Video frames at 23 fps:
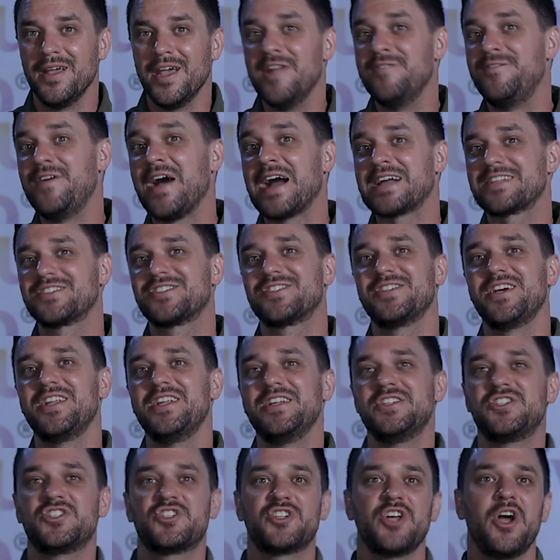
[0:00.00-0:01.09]
In fact,
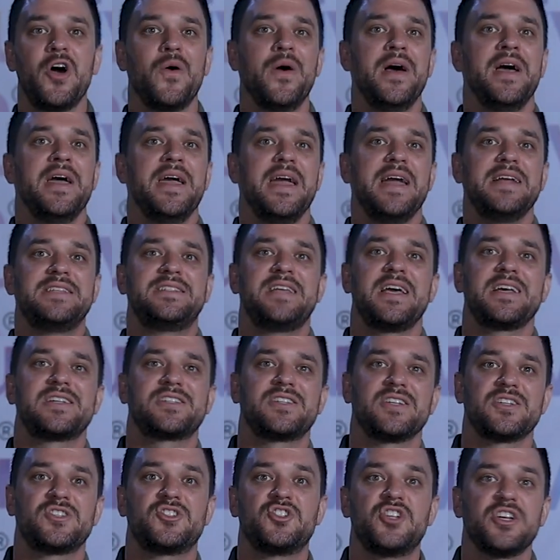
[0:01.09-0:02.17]
studies show it takes
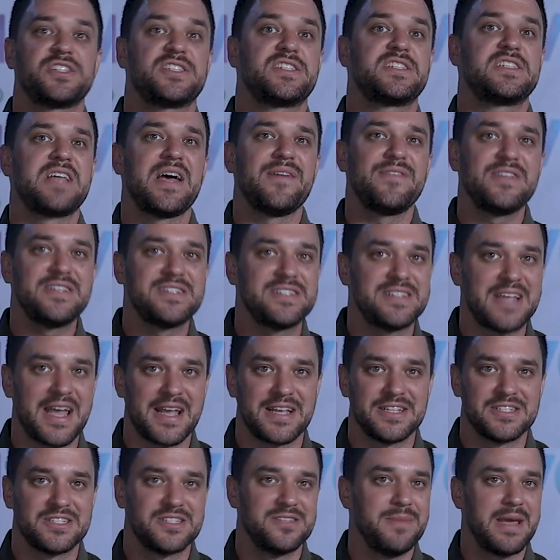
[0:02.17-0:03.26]
us just 7
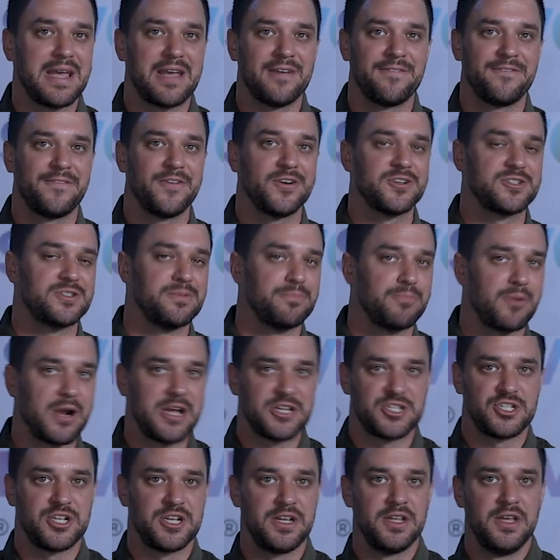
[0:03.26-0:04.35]
seconds to make a first
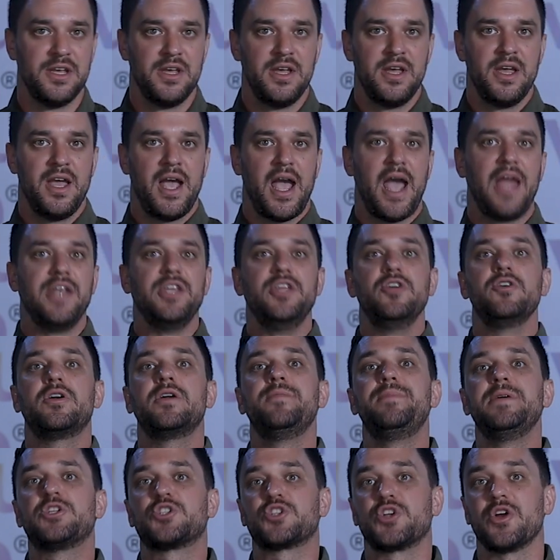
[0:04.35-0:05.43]
impression. And you
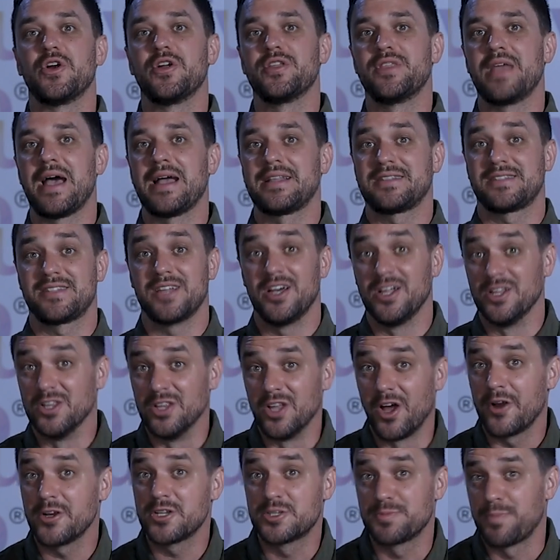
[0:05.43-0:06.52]
can be sure that's a
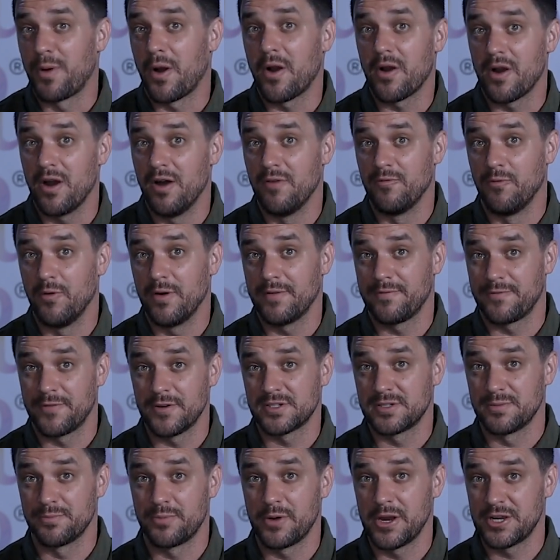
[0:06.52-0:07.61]
large part of what
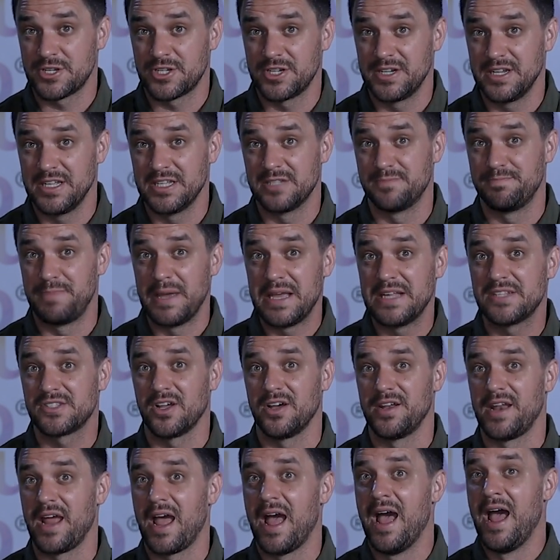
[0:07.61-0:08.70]
first impression is based
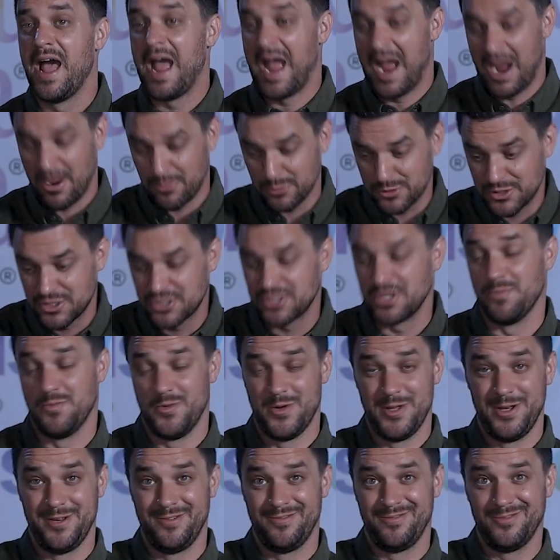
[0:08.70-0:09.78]
on, how
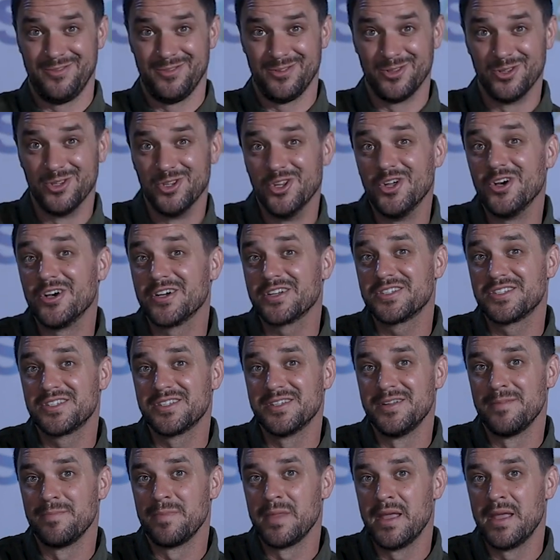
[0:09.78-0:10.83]
someone looks.